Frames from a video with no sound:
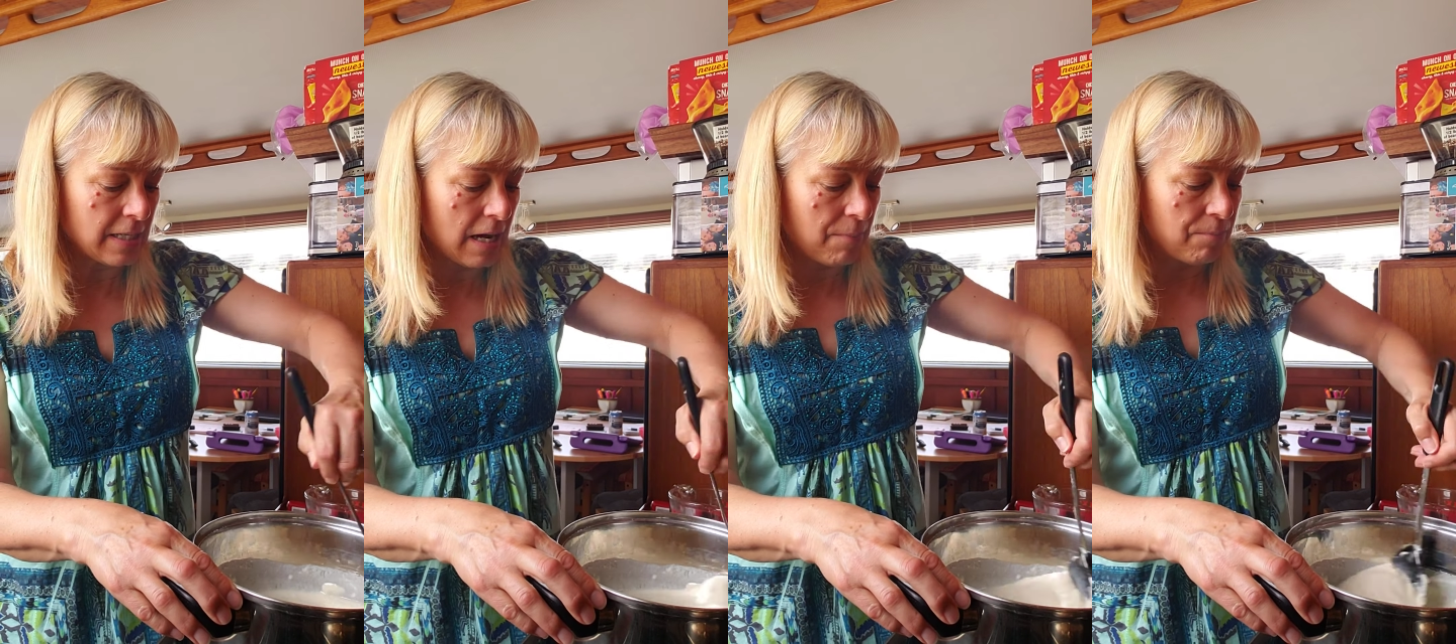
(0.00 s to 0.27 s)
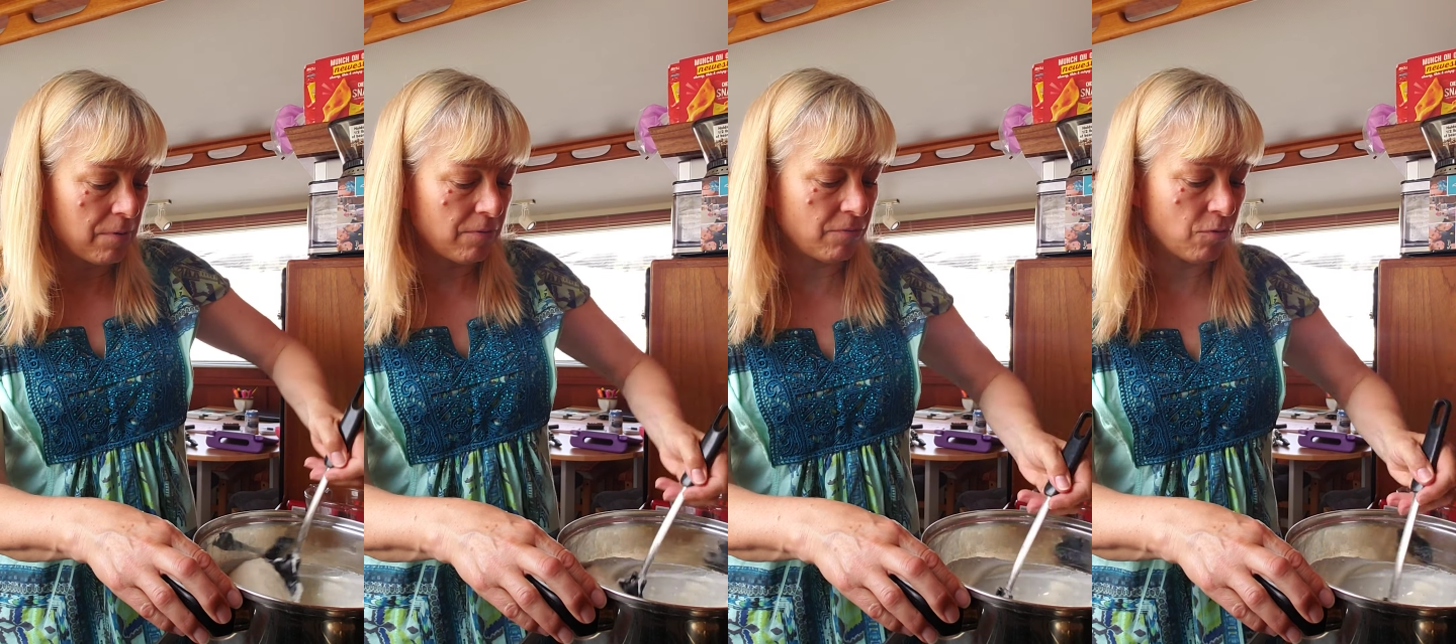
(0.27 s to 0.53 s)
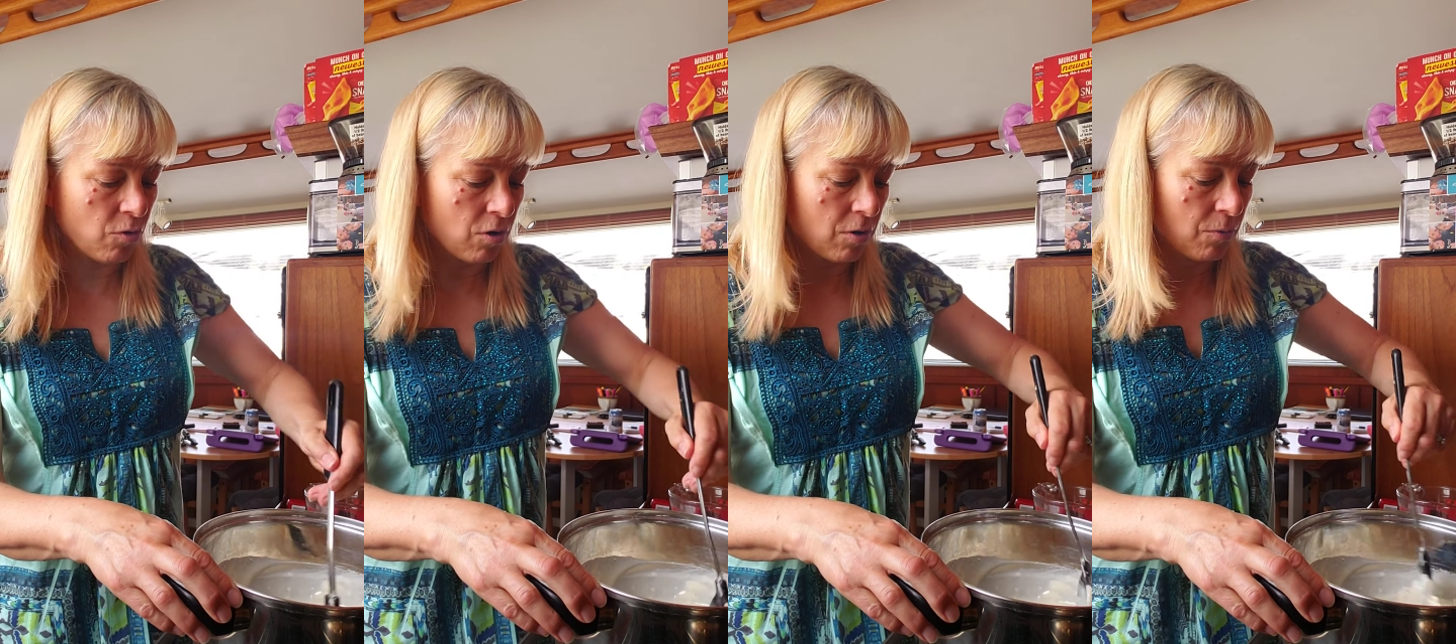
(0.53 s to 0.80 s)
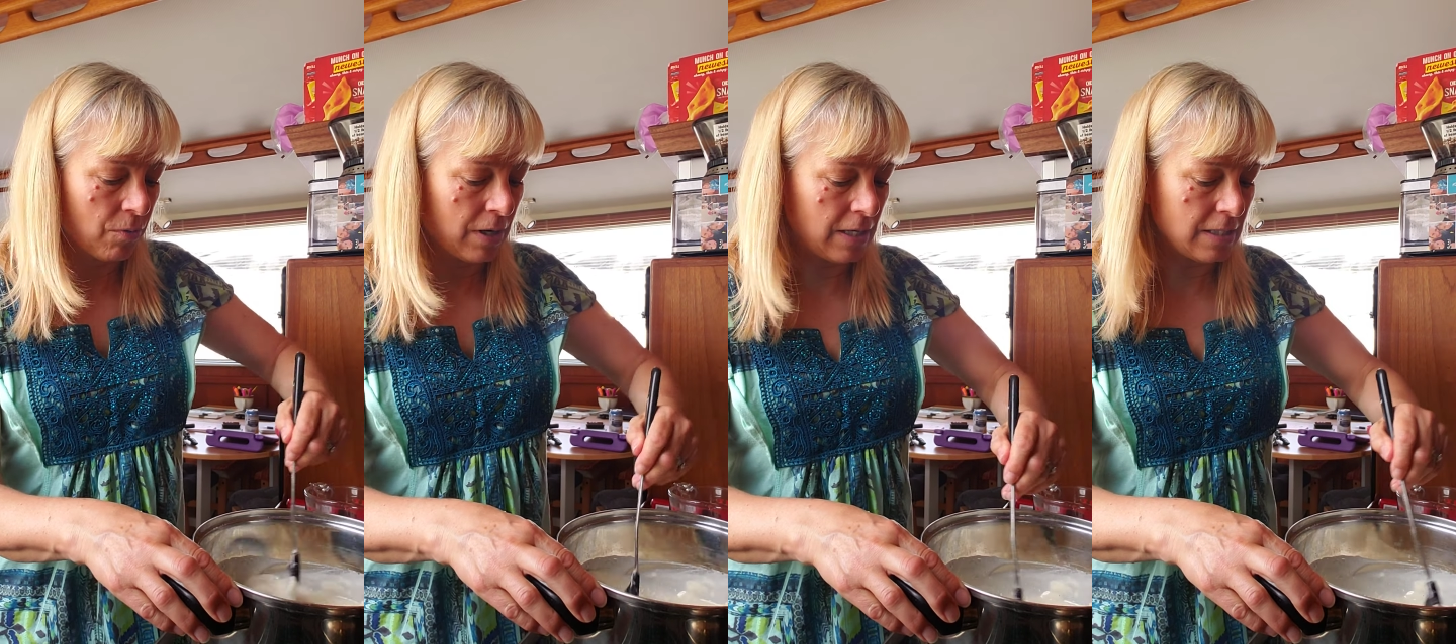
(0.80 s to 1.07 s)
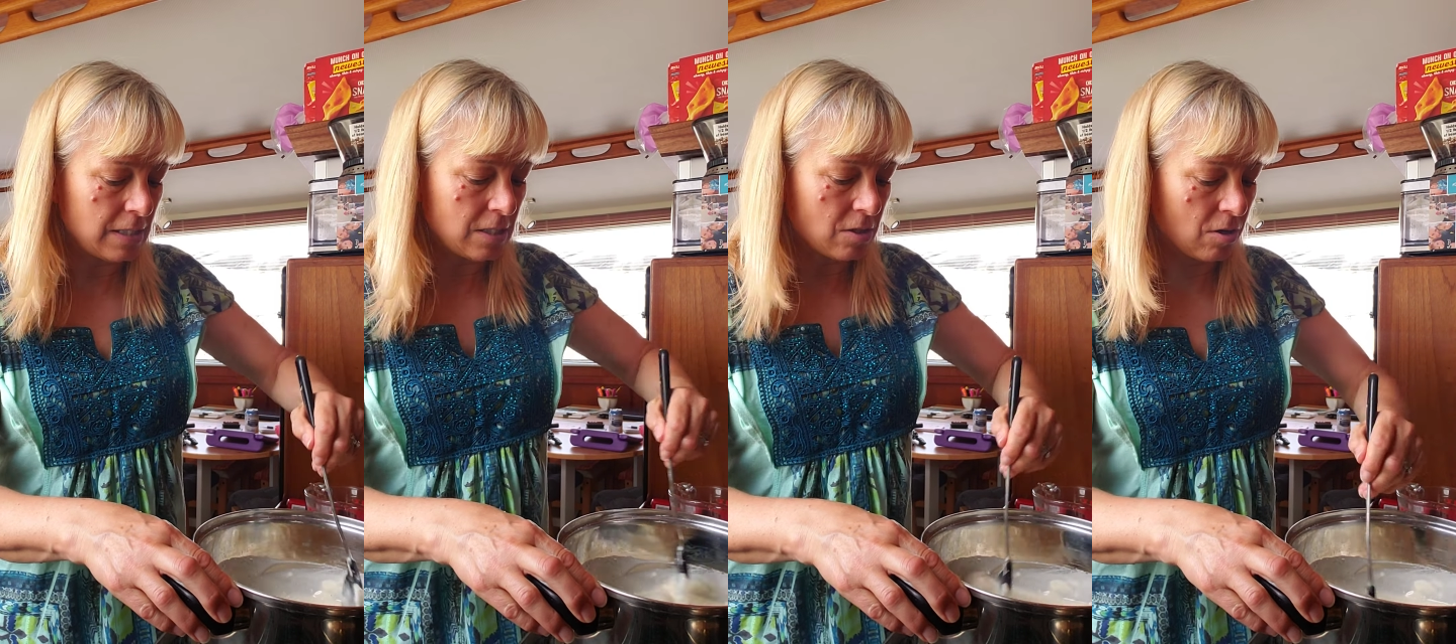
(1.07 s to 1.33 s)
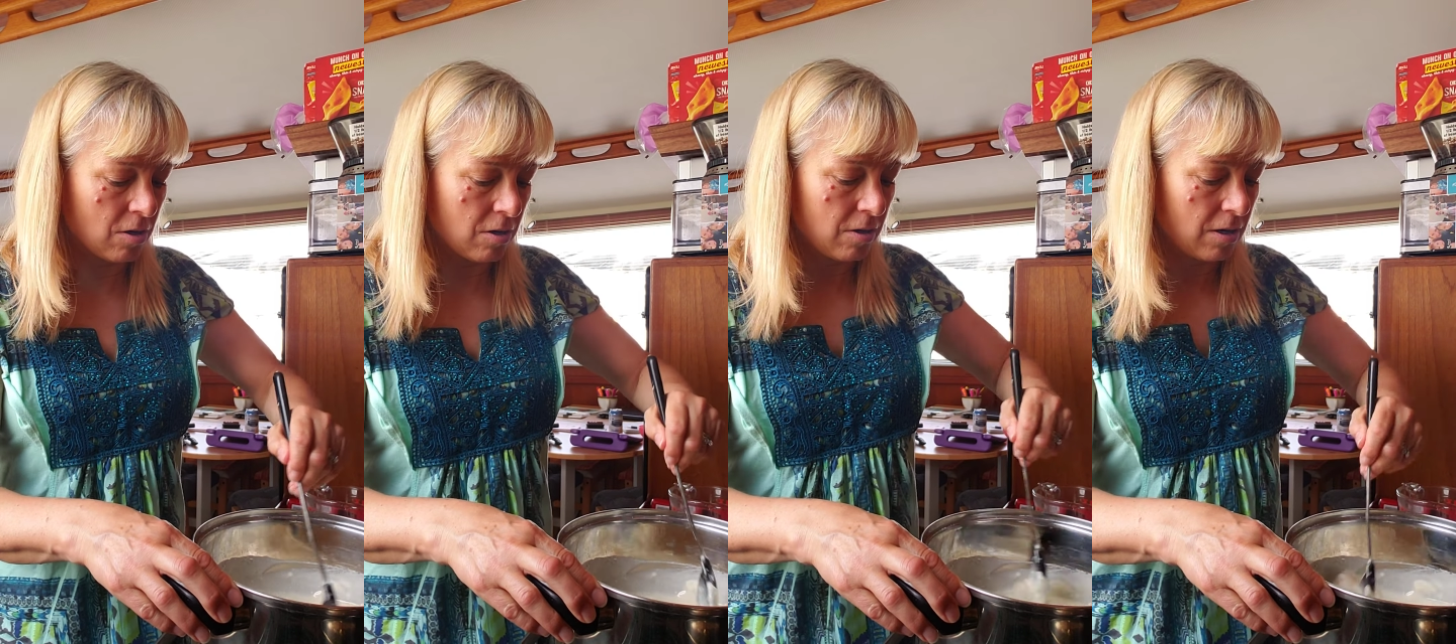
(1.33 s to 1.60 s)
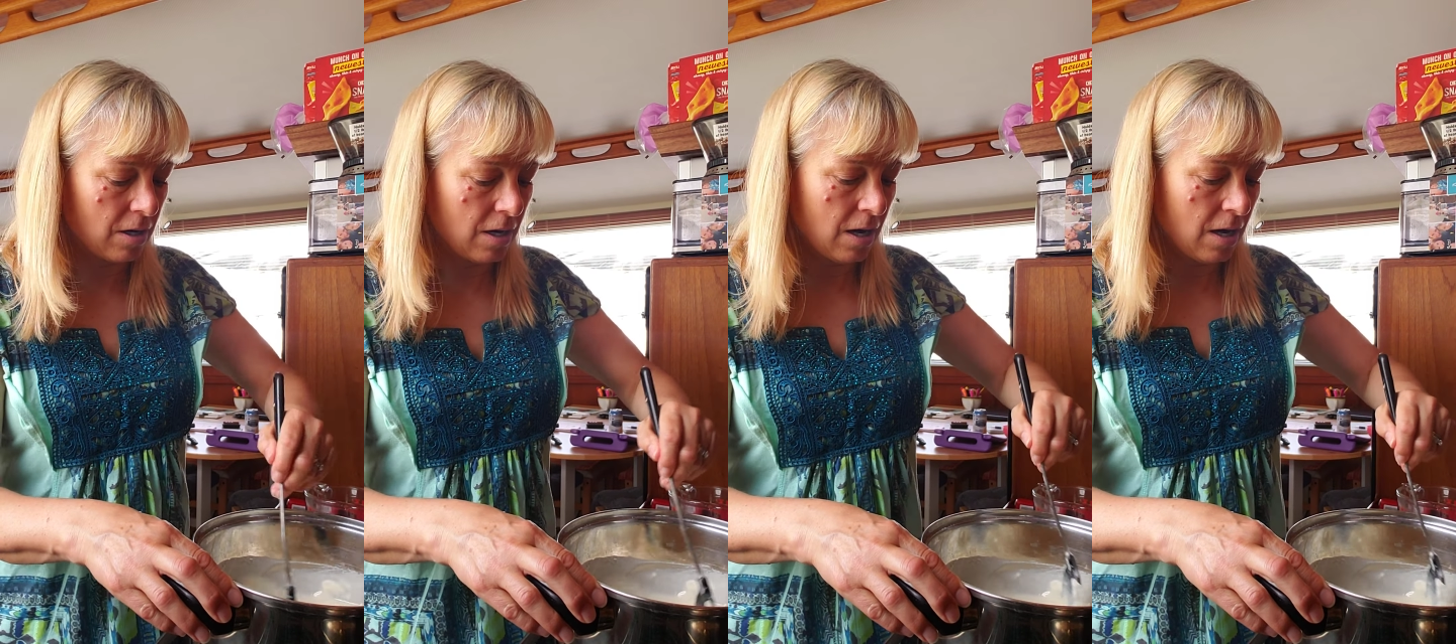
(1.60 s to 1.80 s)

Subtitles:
up before we start